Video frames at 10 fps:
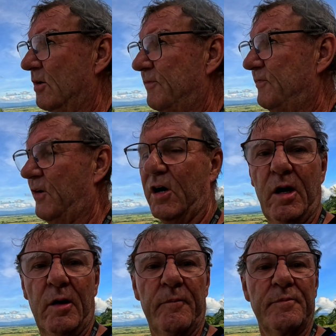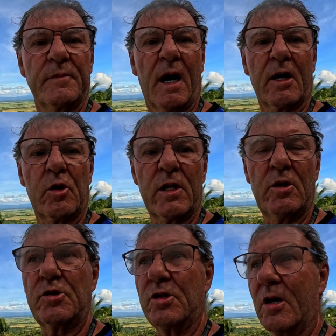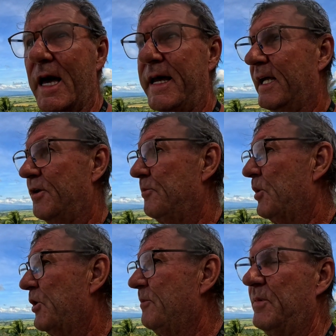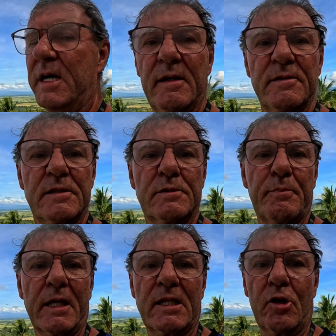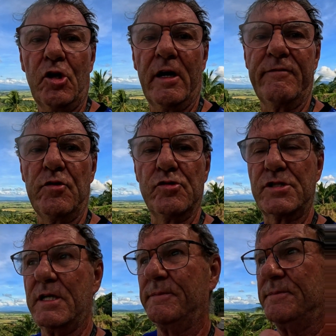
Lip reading: of agricultural land at the bottom here. Spectacular views.